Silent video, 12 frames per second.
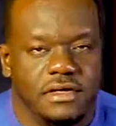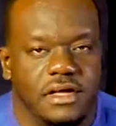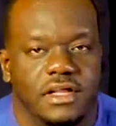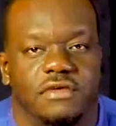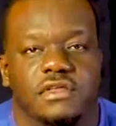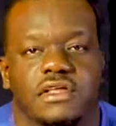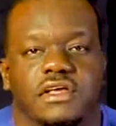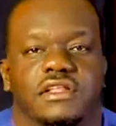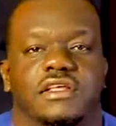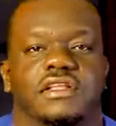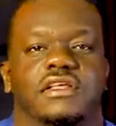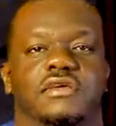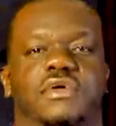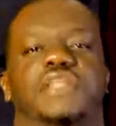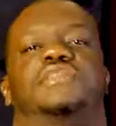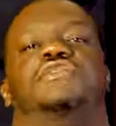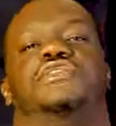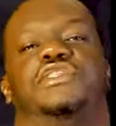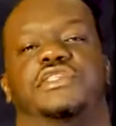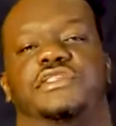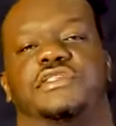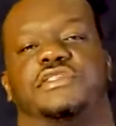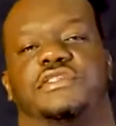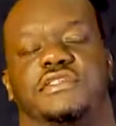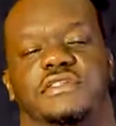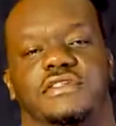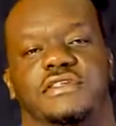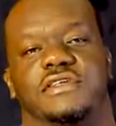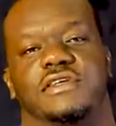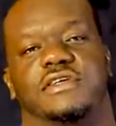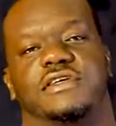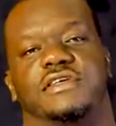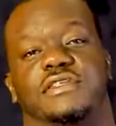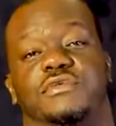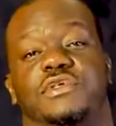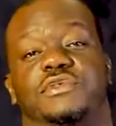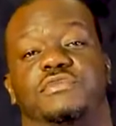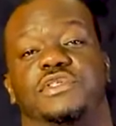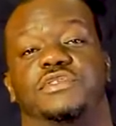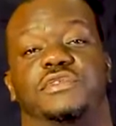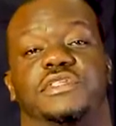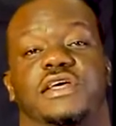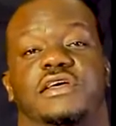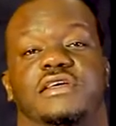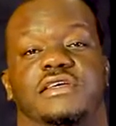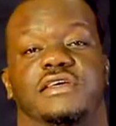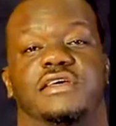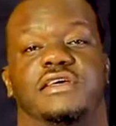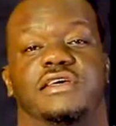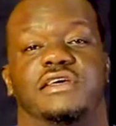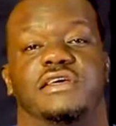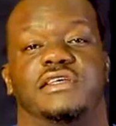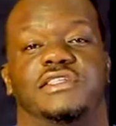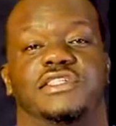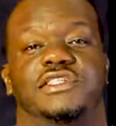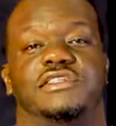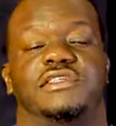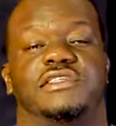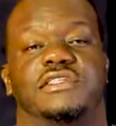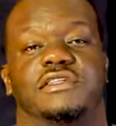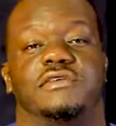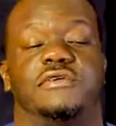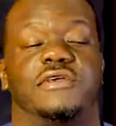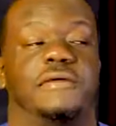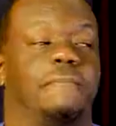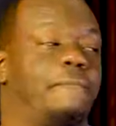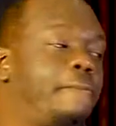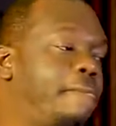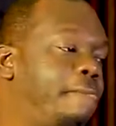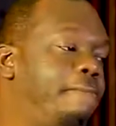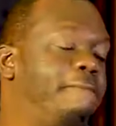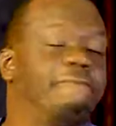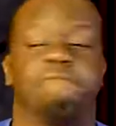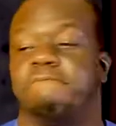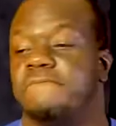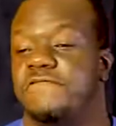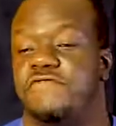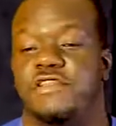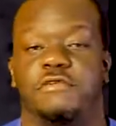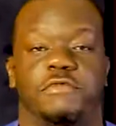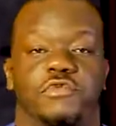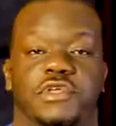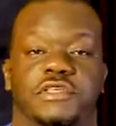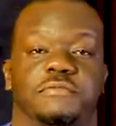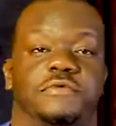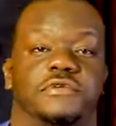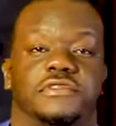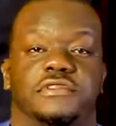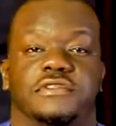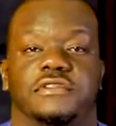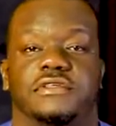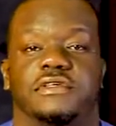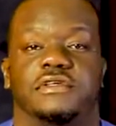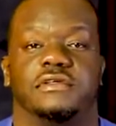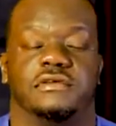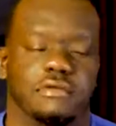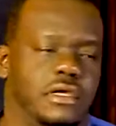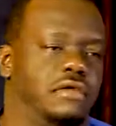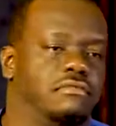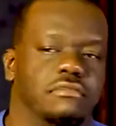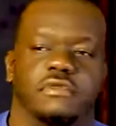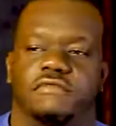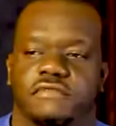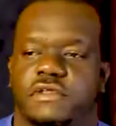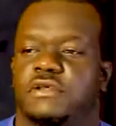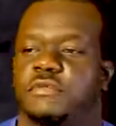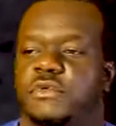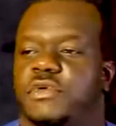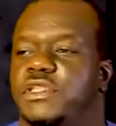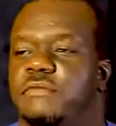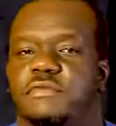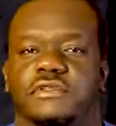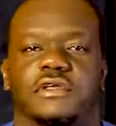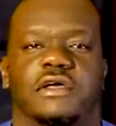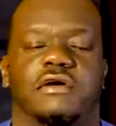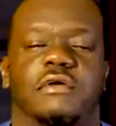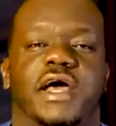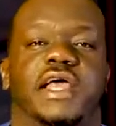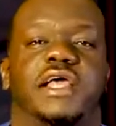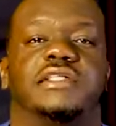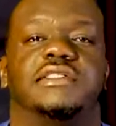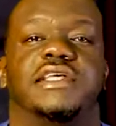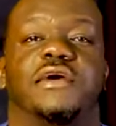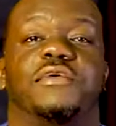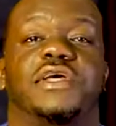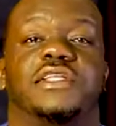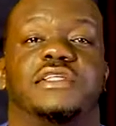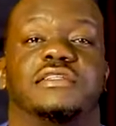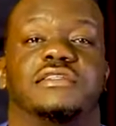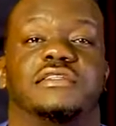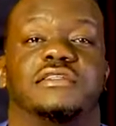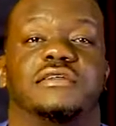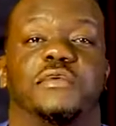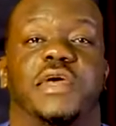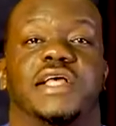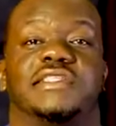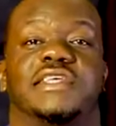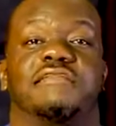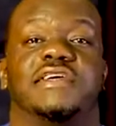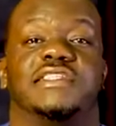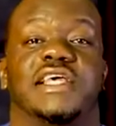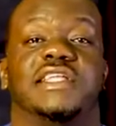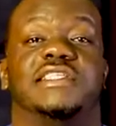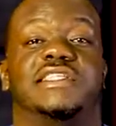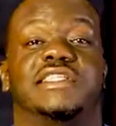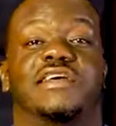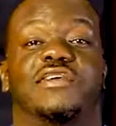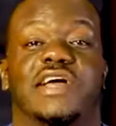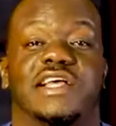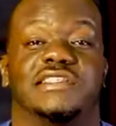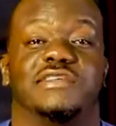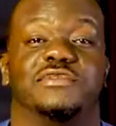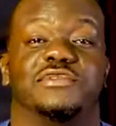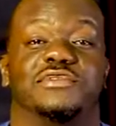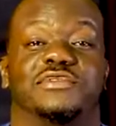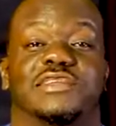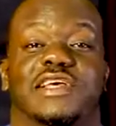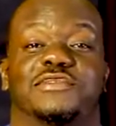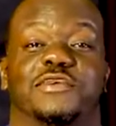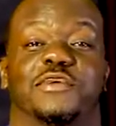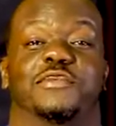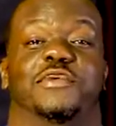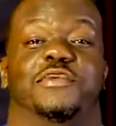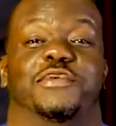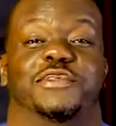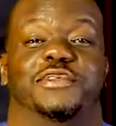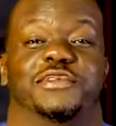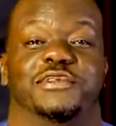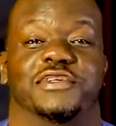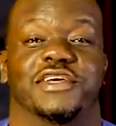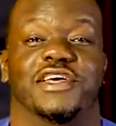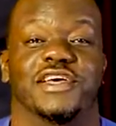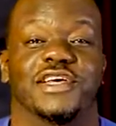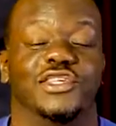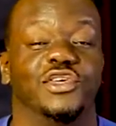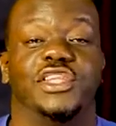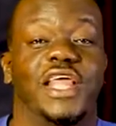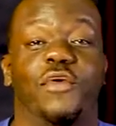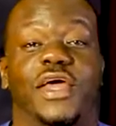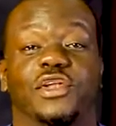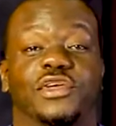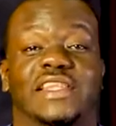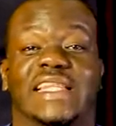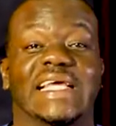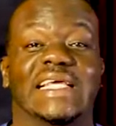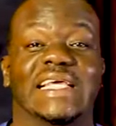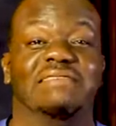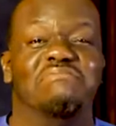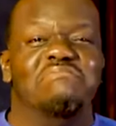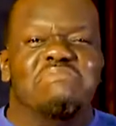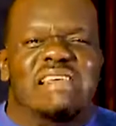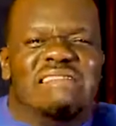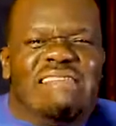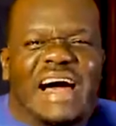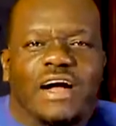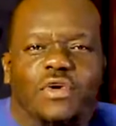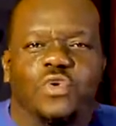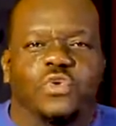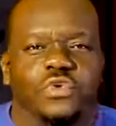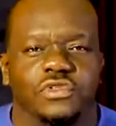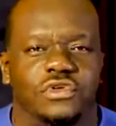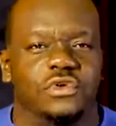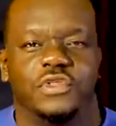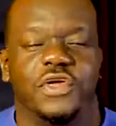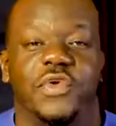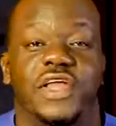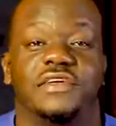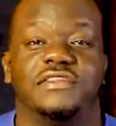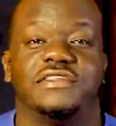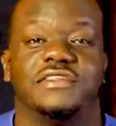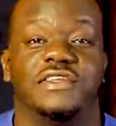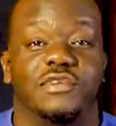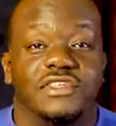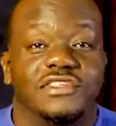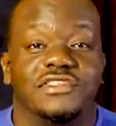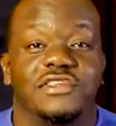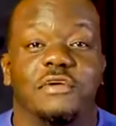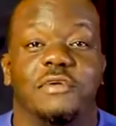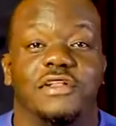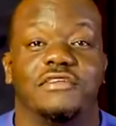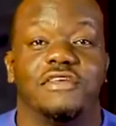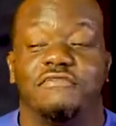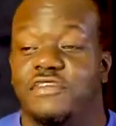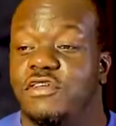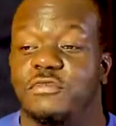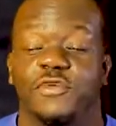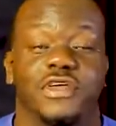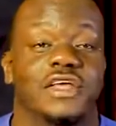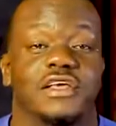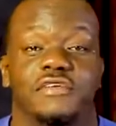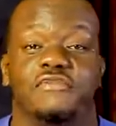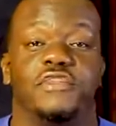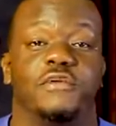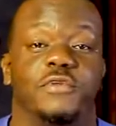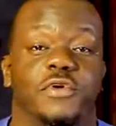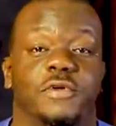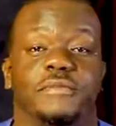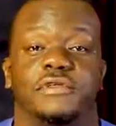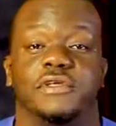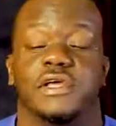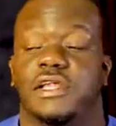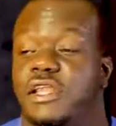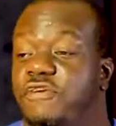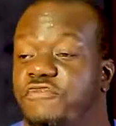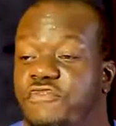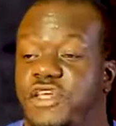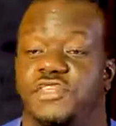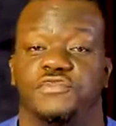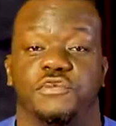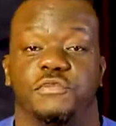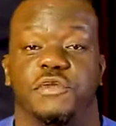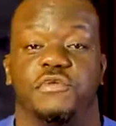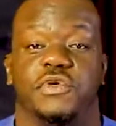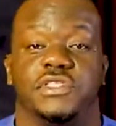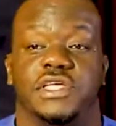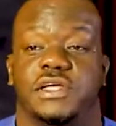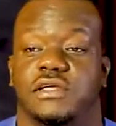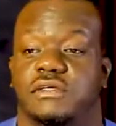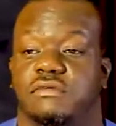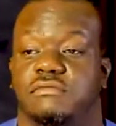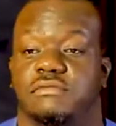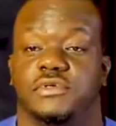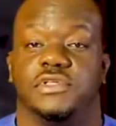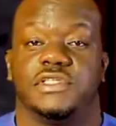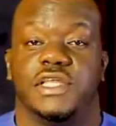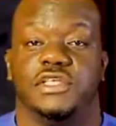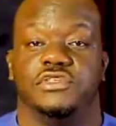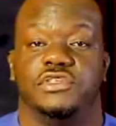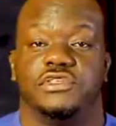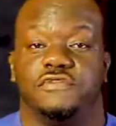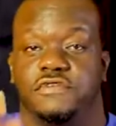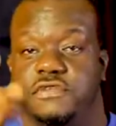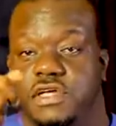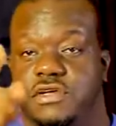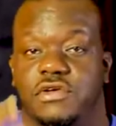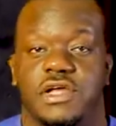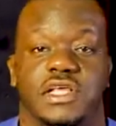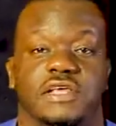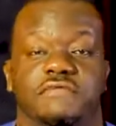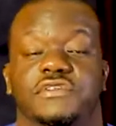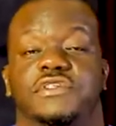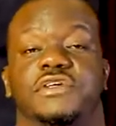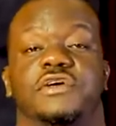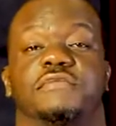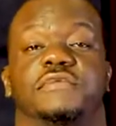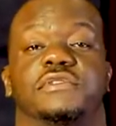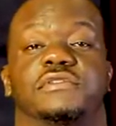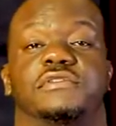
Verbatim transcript: And they, they, they, they went to Jesus. He said, What do we do, sir? And Jesus said, Okay. Mm fill up the water pots. Okay, fill up the water pot. Why? It's their wedding. We are servants. Anything said, we should do, that's what we would do. So they were not thinking miracle. No, they were not. It was just normal. Okay, fill up the water. Fill up the water. Now fetch from the water pot that you just filled and go and give to the governor.